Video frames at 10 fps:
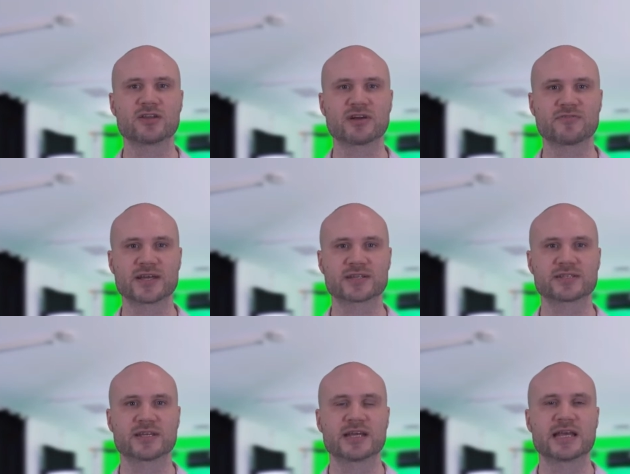
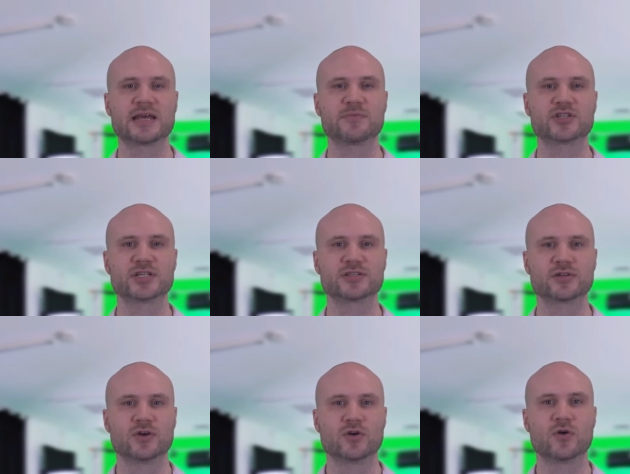graphics, images,
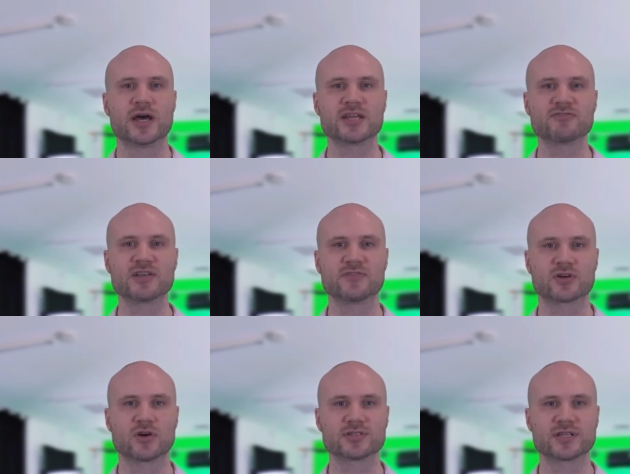or any relevant
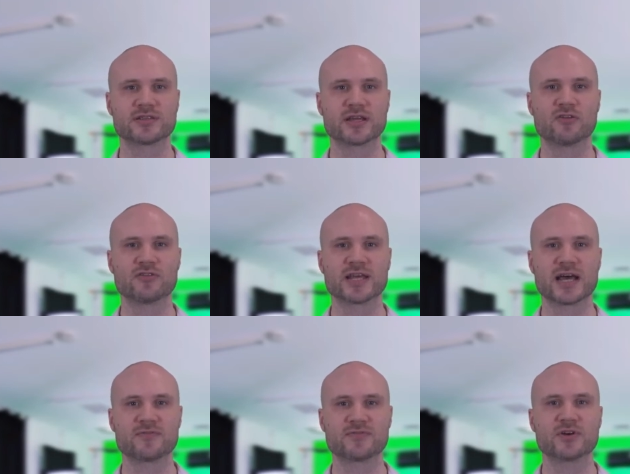content they already
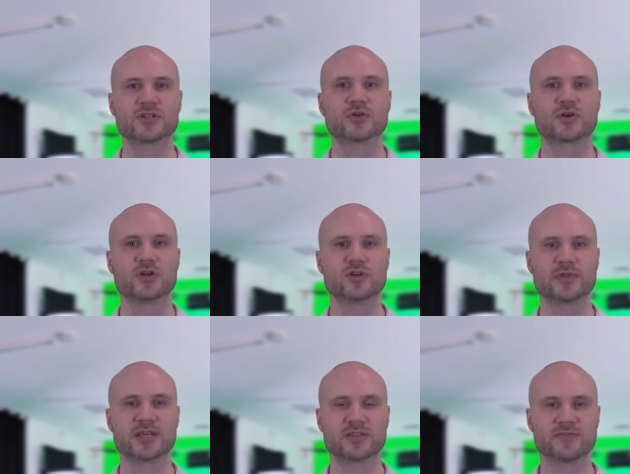have to include
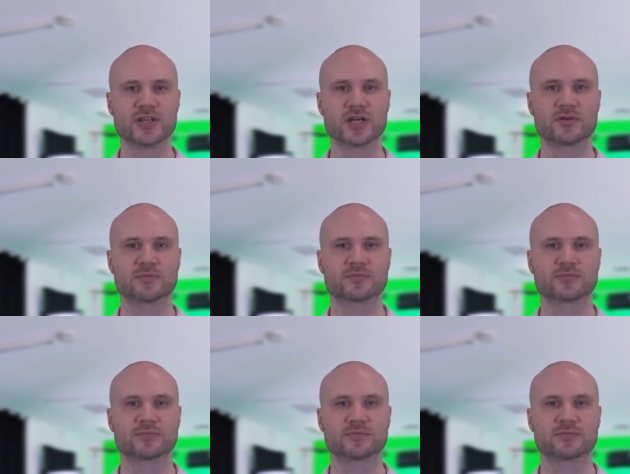within the video.